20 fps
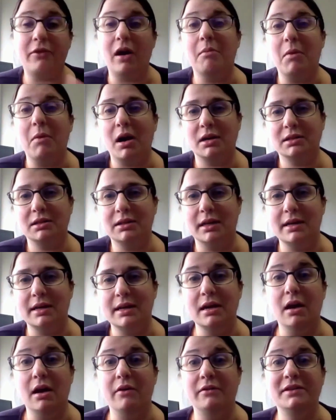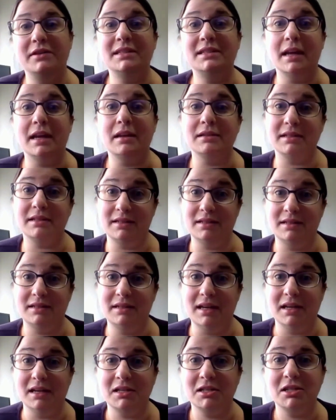from our study of cells in
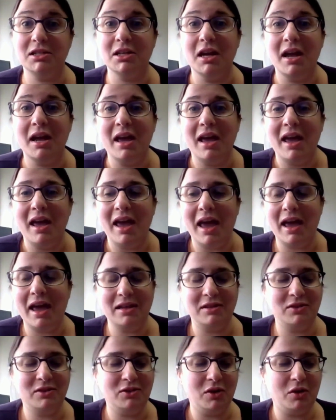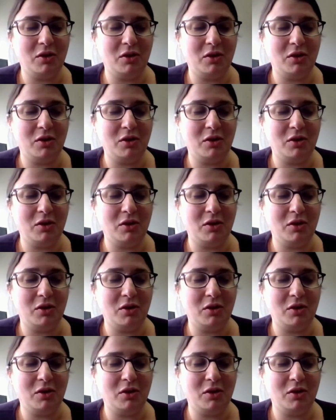a dish, and